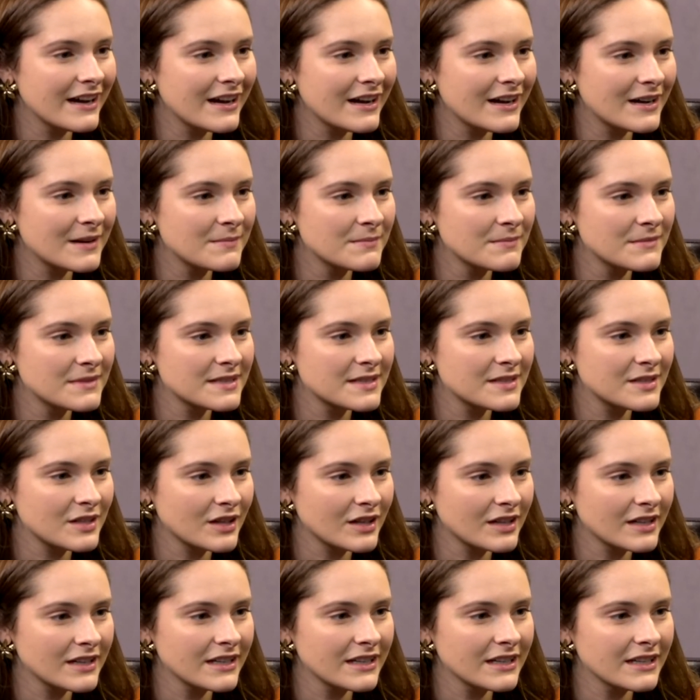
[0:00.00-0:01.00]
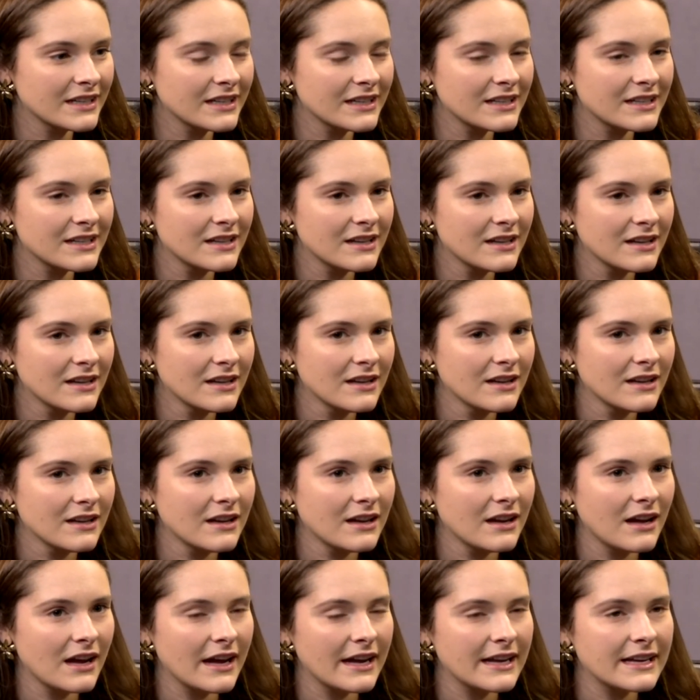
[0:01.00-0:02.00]
It started,
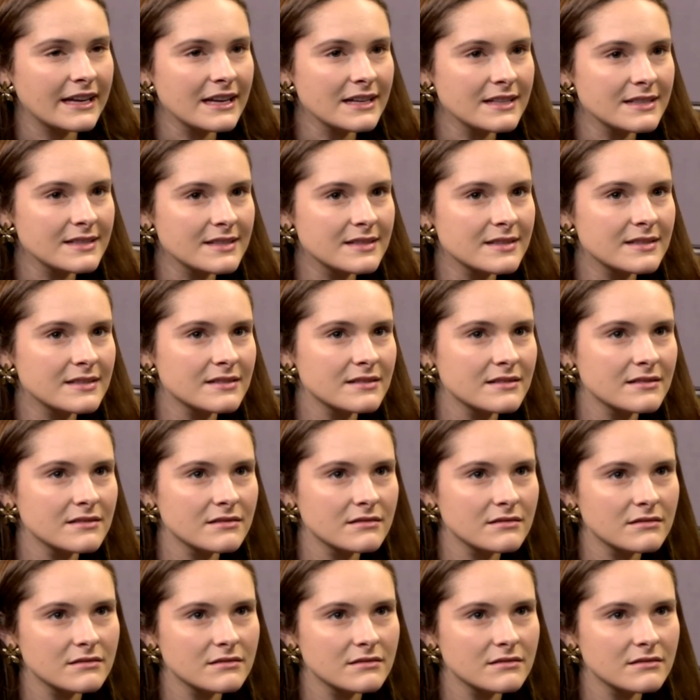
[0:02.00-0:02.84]
I guess,